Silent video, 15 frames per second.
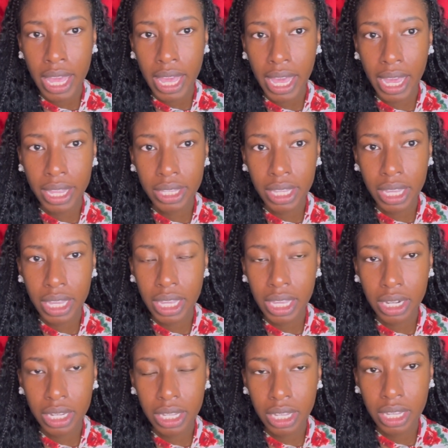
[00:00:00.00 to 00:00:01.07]
at the
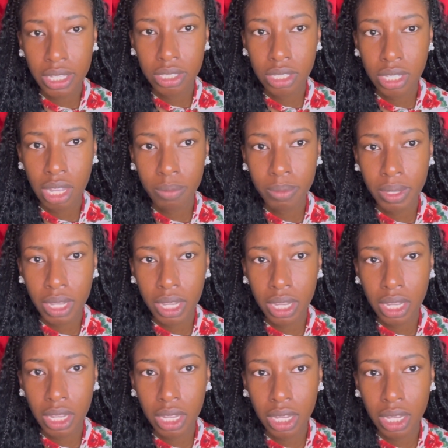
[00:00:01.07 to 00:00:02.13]
end, he ends up
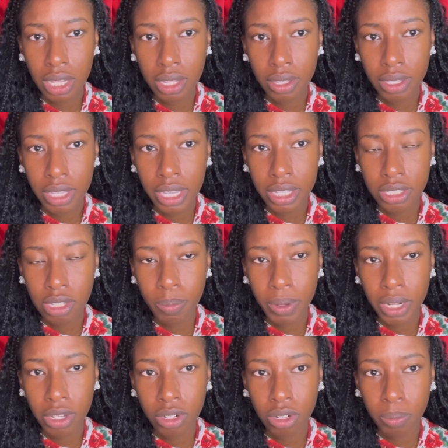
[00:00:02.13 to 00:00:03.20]

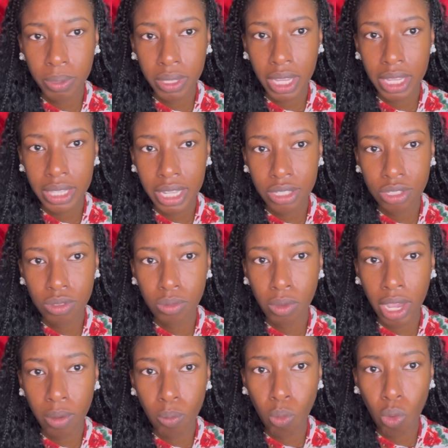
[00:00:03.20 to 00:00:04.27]
putting on a play that's
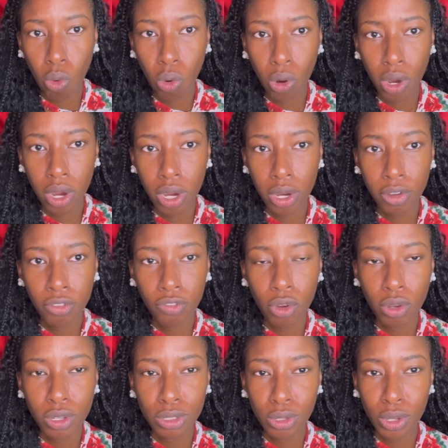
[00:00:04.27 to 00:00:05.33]
like more
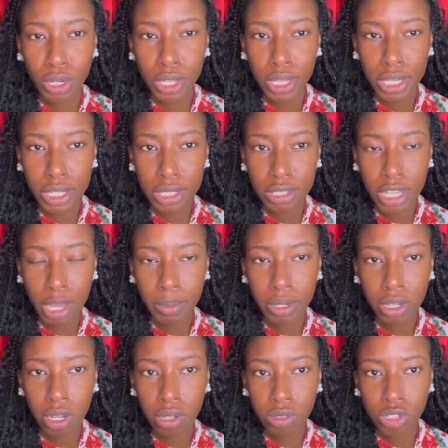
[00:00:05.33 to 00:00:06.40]
focused on his type
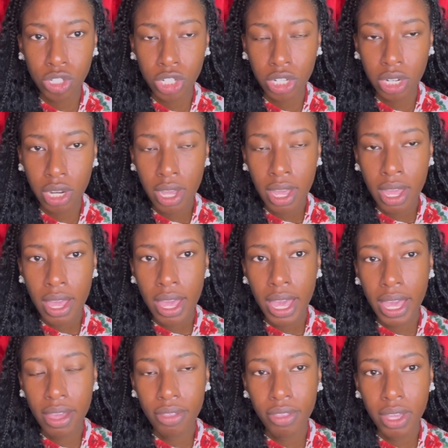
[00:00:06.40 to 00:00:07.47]
of culture.
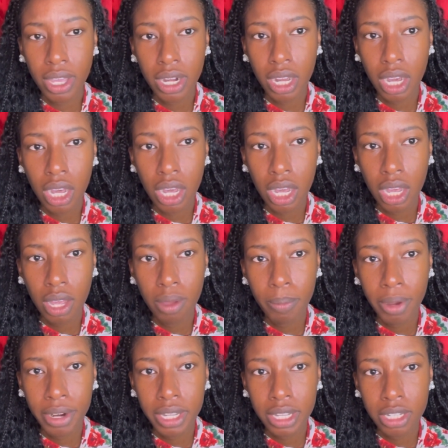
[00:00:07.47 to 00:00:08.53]
And then
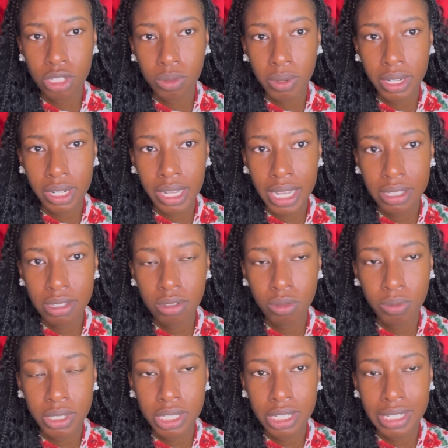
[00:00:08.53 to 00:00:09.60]
Marie Antoinette
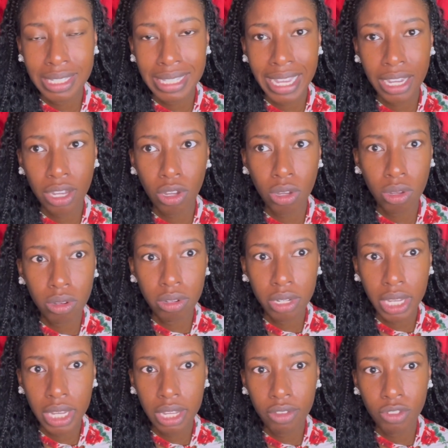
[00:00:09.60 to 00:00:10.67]
was just like, oh,
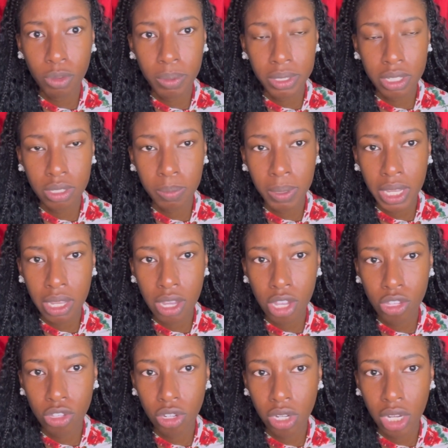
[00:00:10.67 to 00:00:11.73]
okay, if you put this play
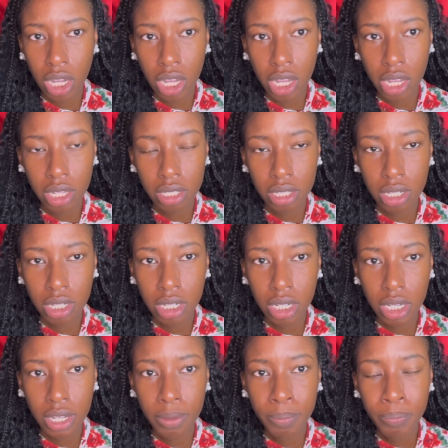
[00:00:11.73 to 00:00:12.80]
on, you're gone, da da
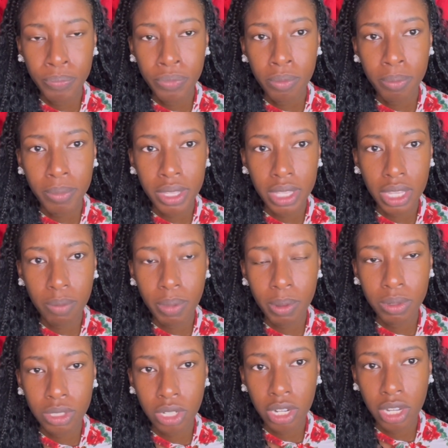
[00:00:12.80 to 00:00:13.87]
da. But then people start